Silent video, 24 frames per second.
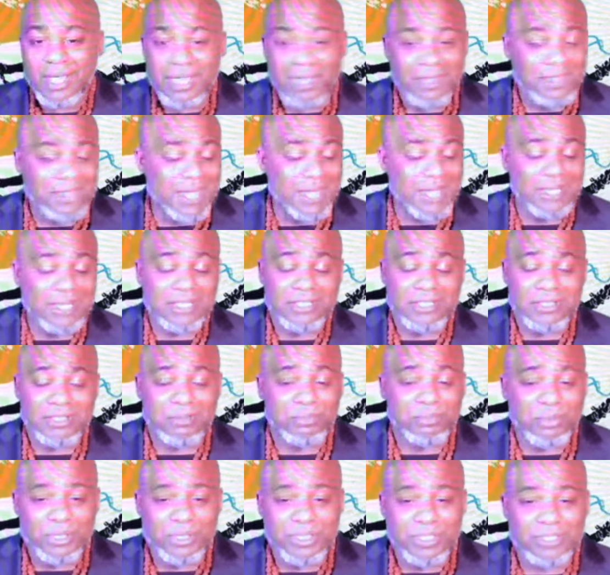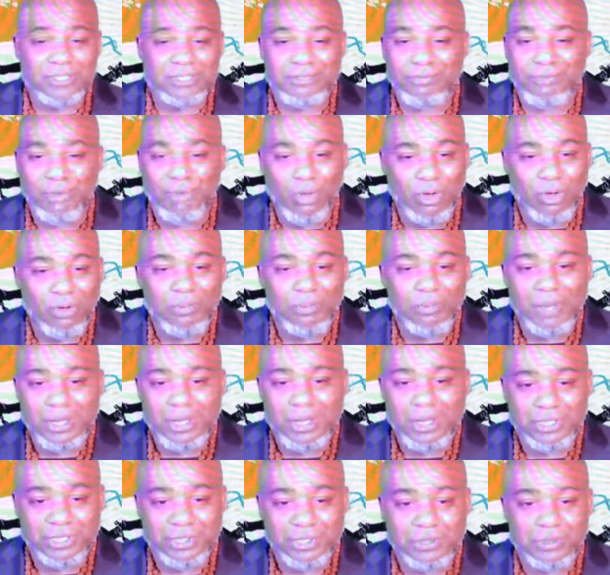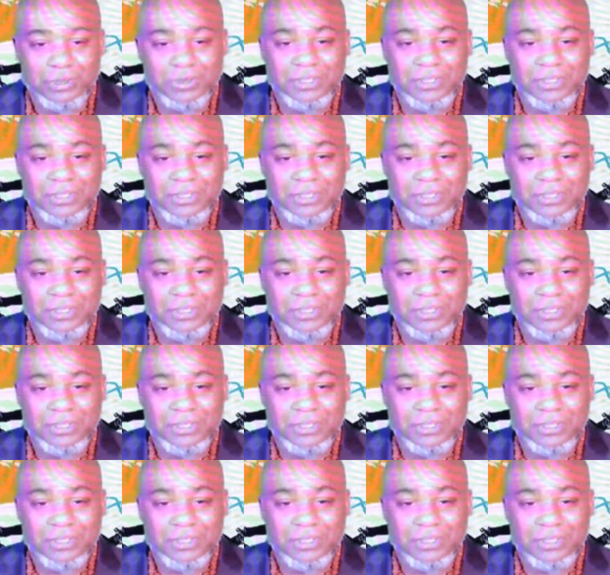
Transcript: That is the bridges of all my shows.